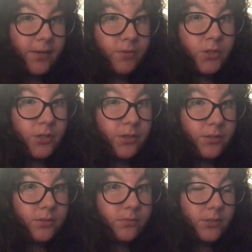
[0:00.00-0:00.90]
returned
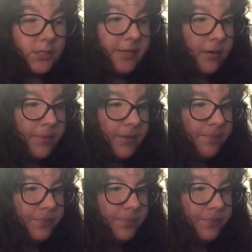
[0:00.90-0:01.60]
to therapy,